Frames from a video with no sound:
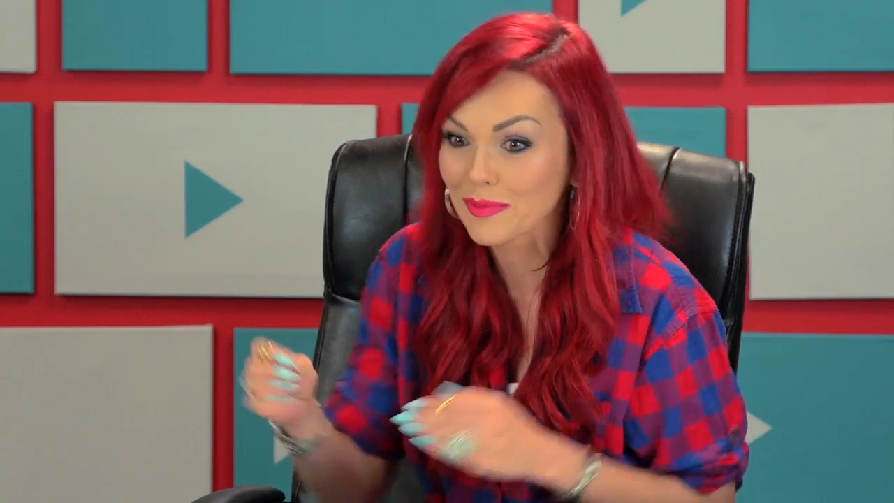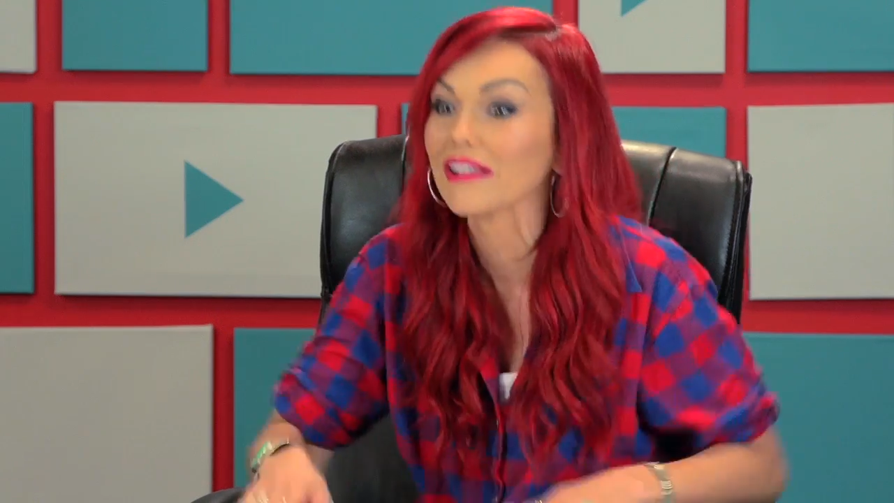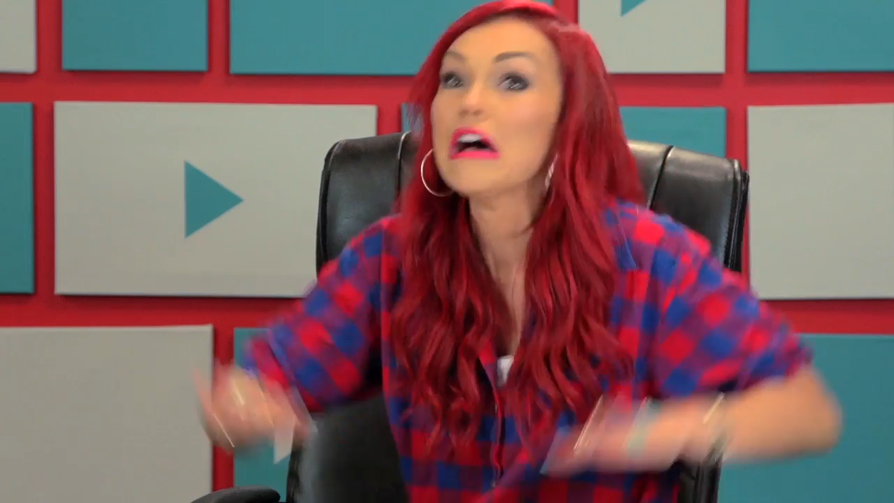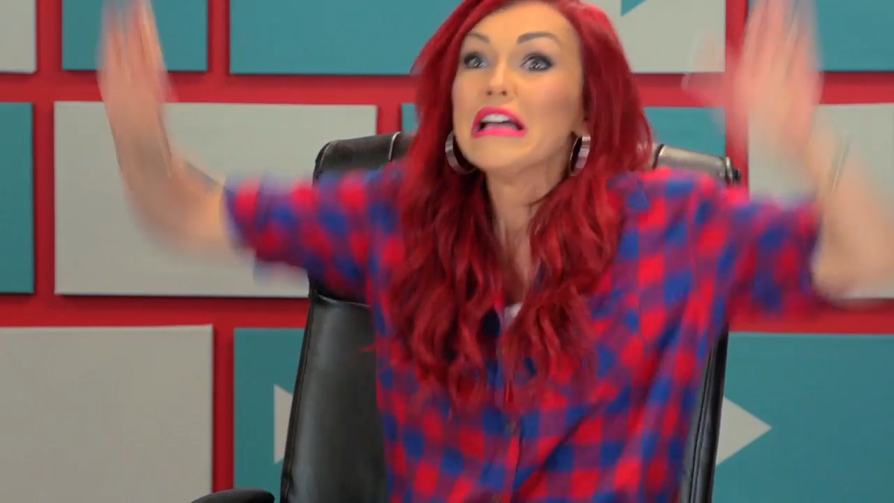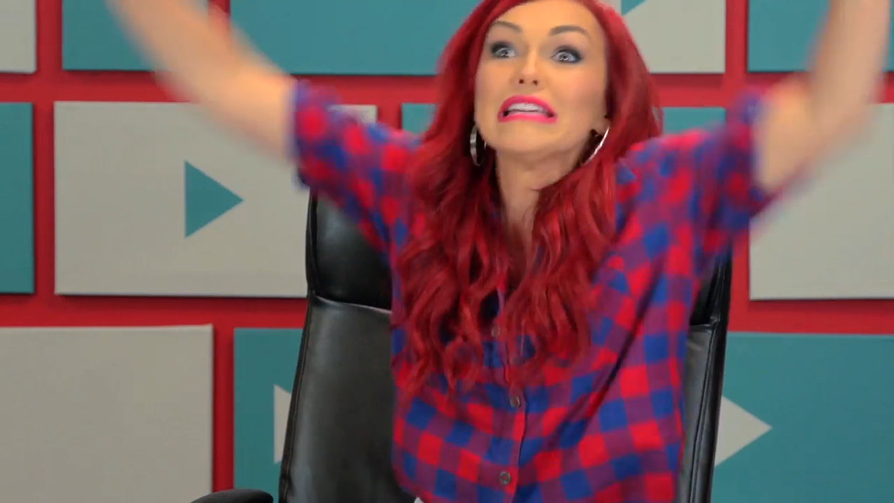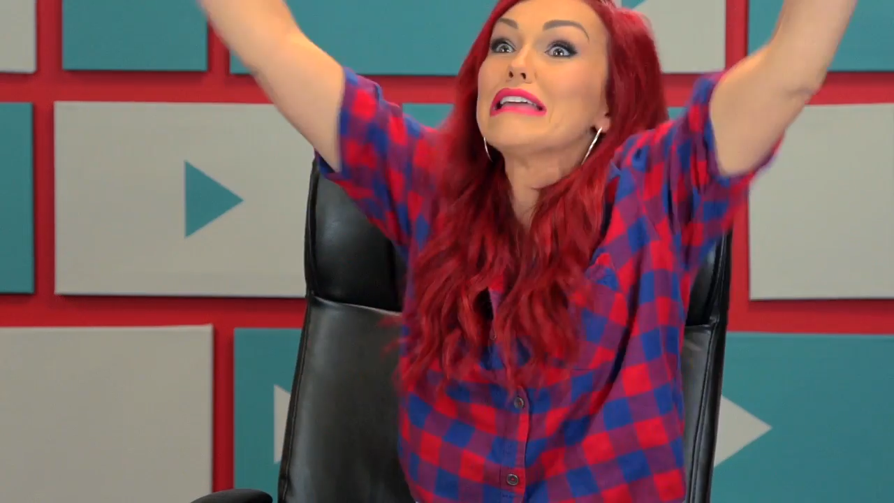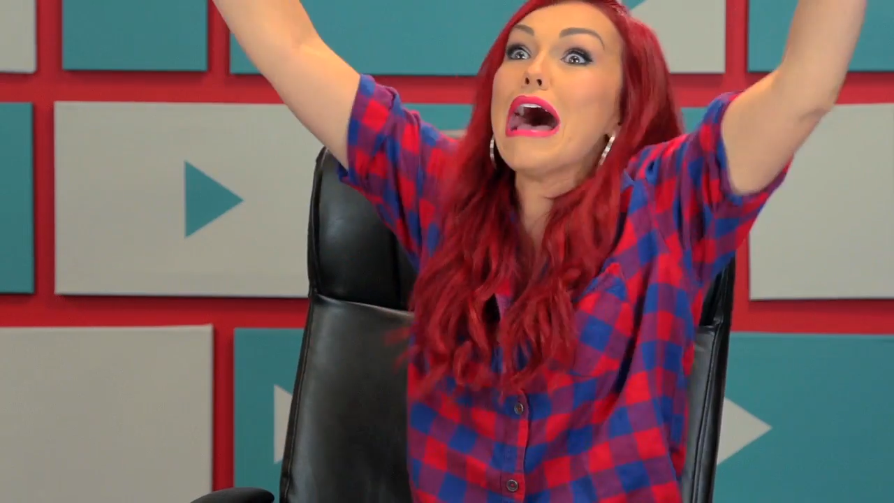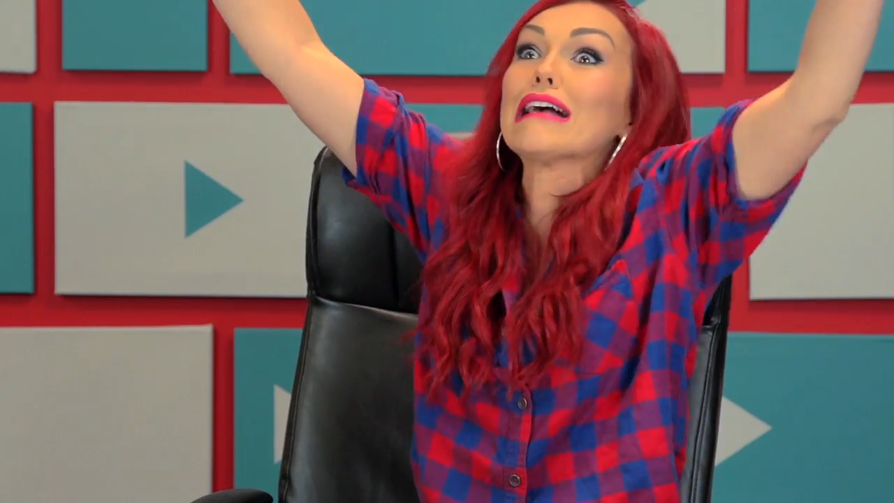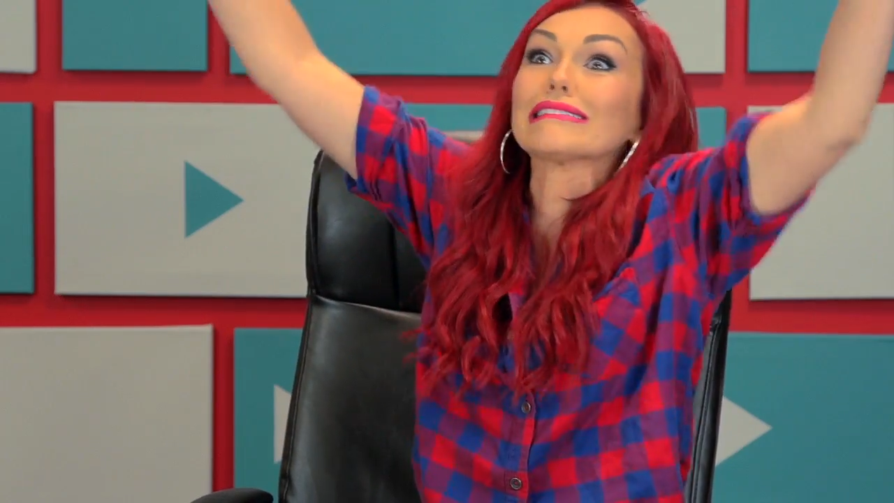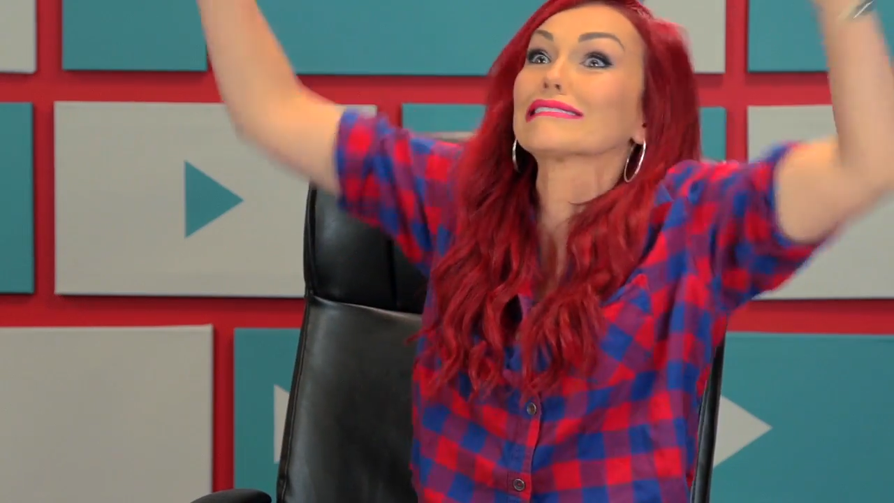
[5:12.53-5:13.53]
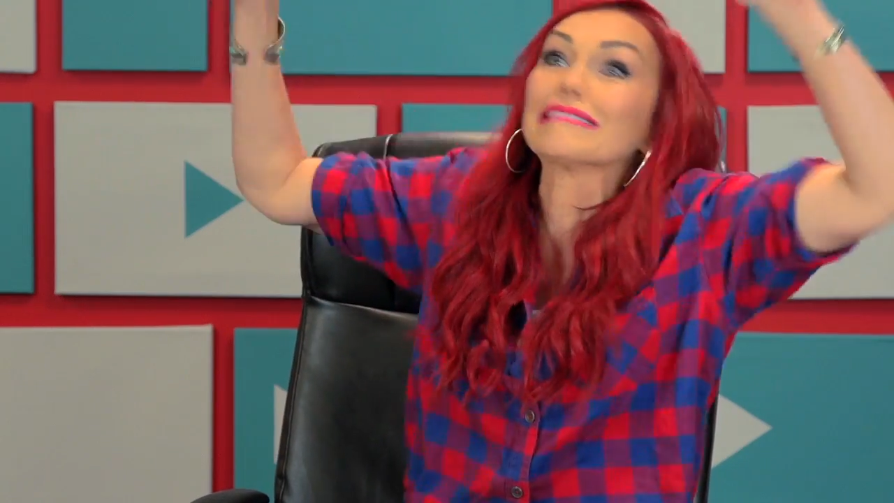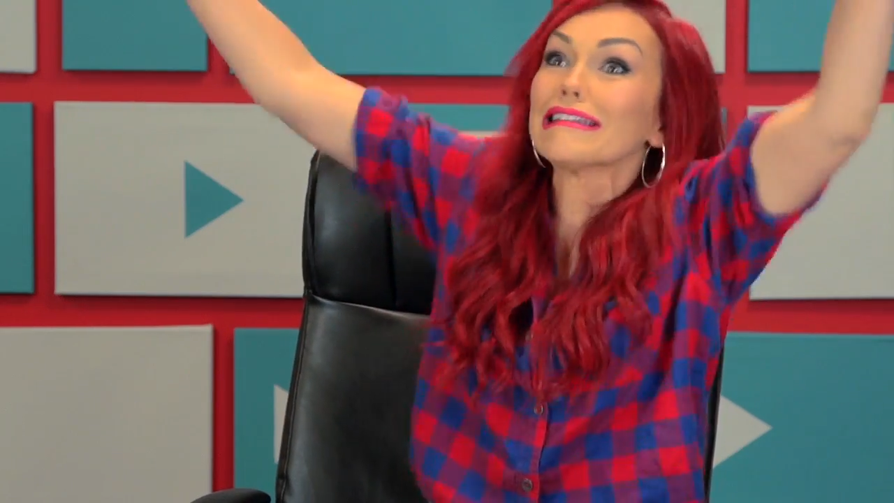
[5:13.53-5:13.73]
I'd be like, yes,